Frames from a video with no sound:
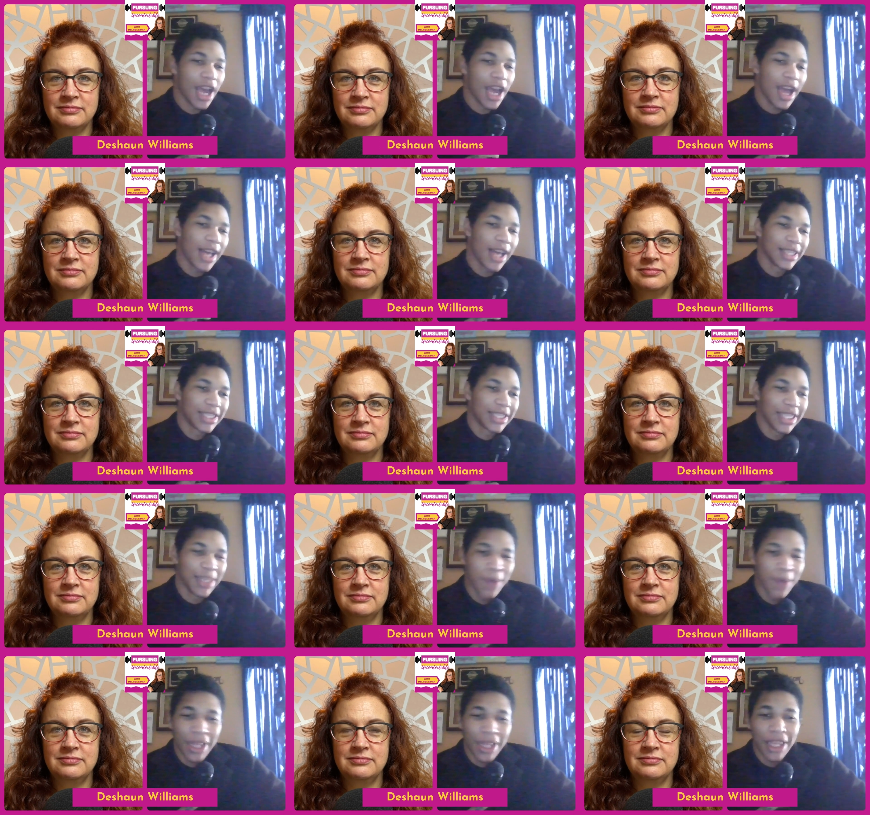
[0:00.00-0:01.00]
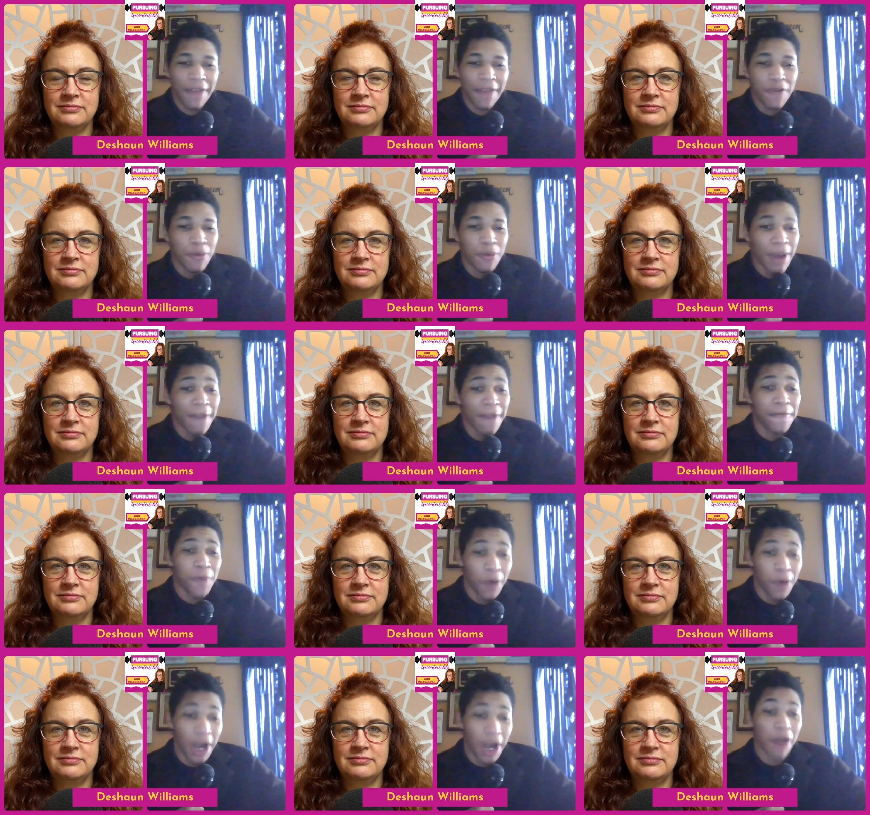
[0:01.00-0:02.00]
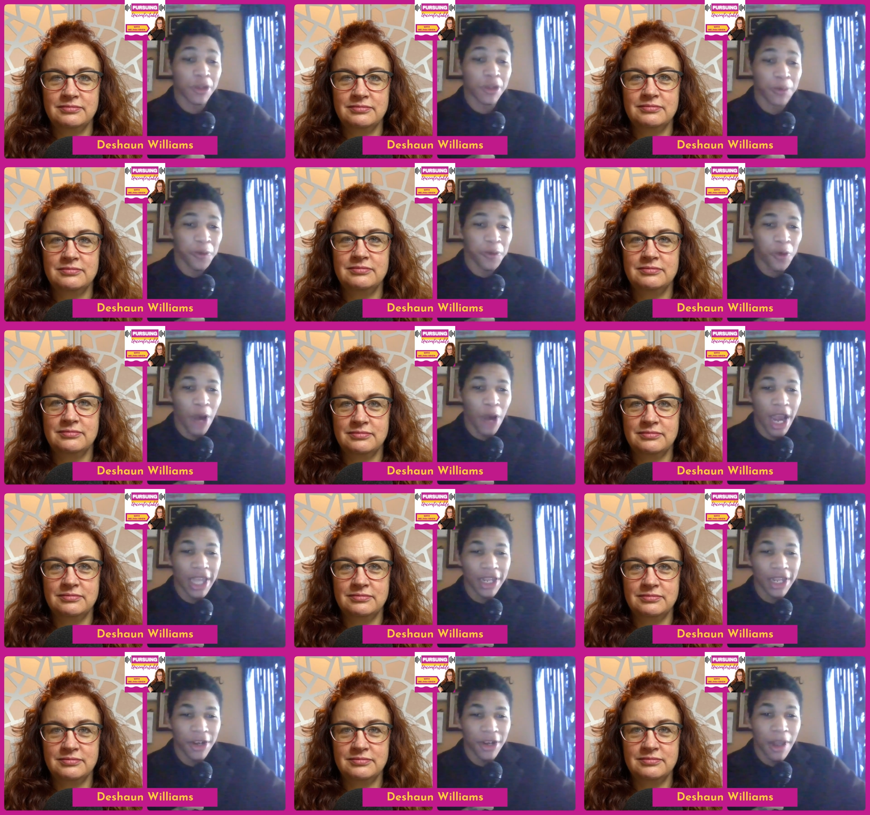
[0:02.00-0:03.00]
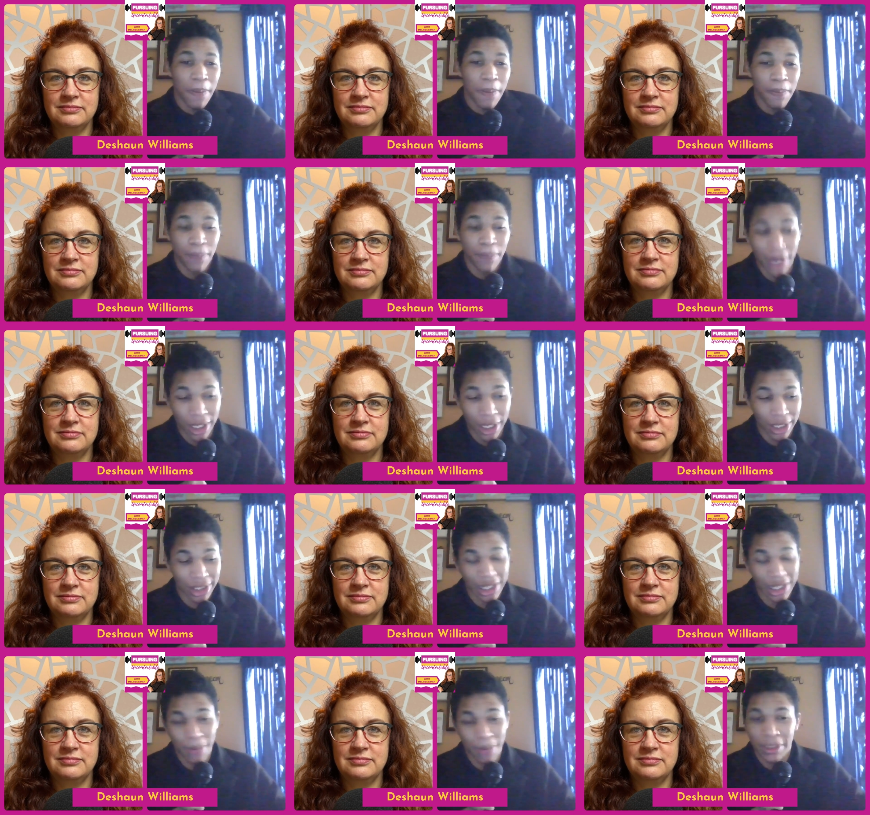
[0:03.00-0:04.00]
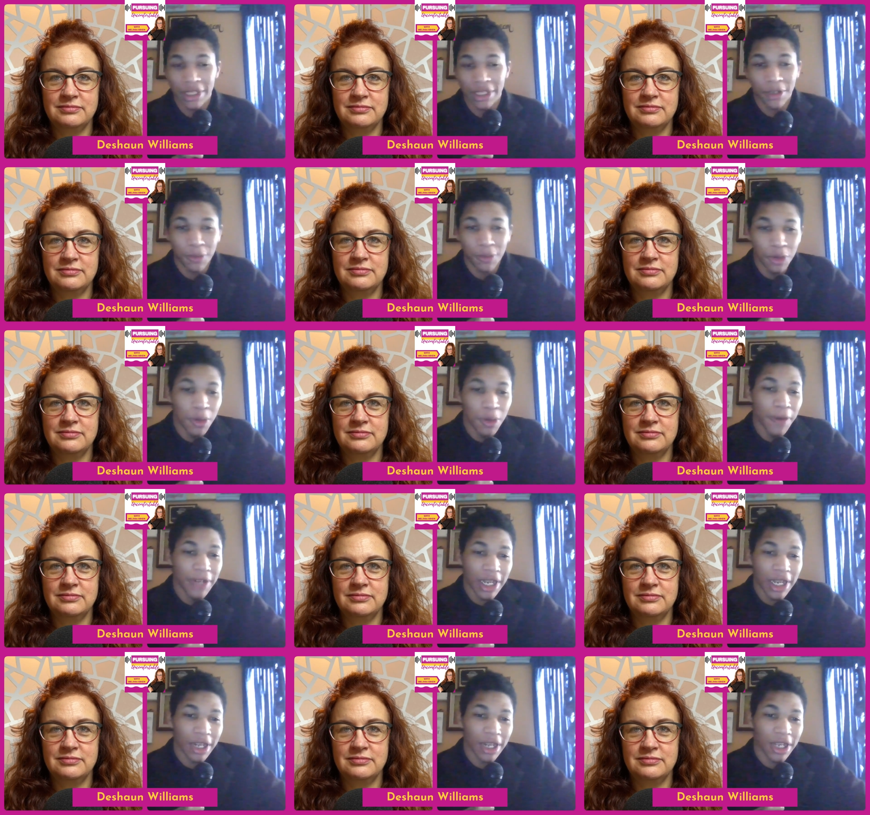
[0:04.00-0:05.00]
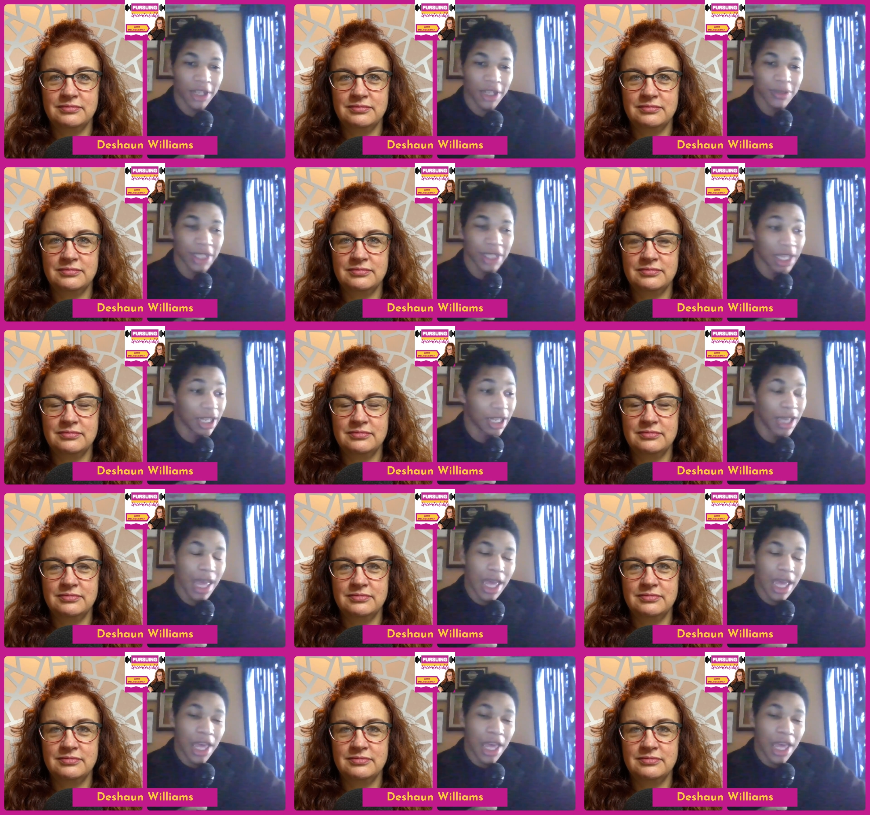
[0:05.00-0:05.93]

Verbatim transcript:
Speaker 1: I sleep, I think, for about four hours before I hear a buzz come into the room over the intercom saying,